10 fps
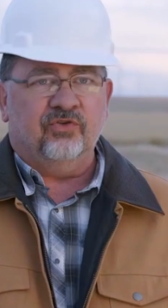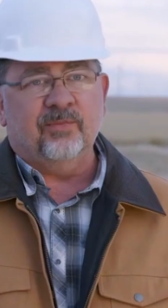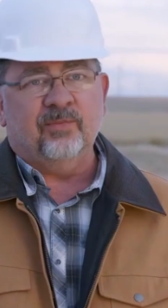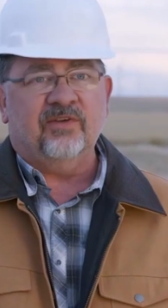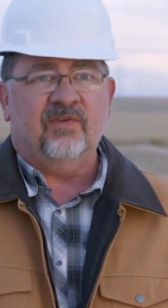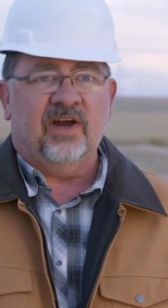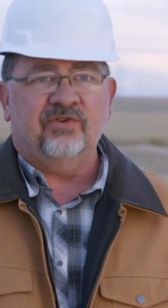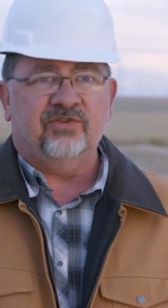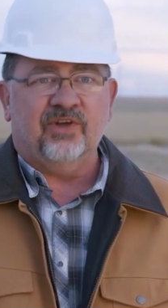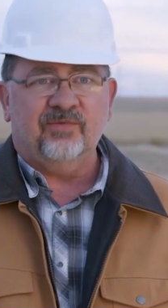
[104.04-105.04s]
You simply find
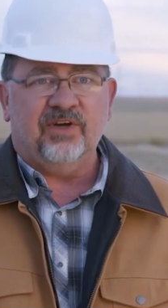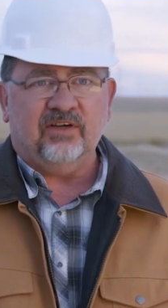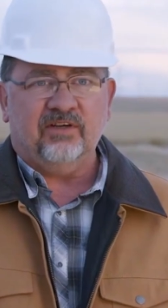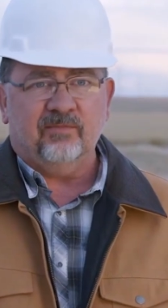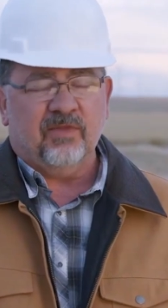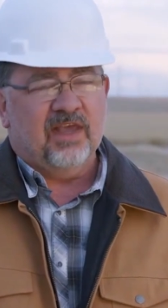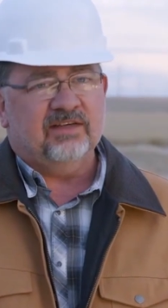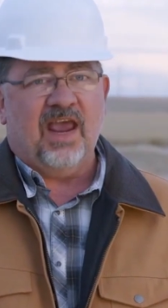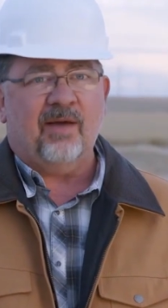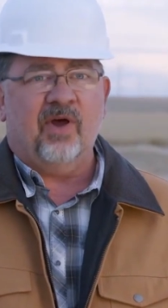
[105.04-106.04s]
your subject,
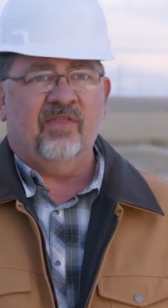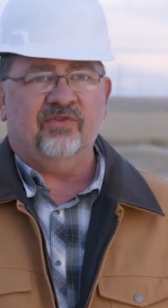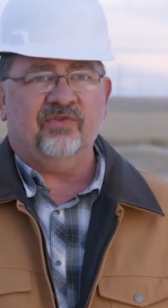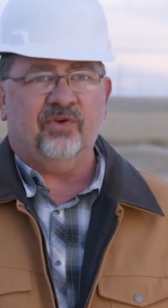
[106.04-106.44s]
tap on the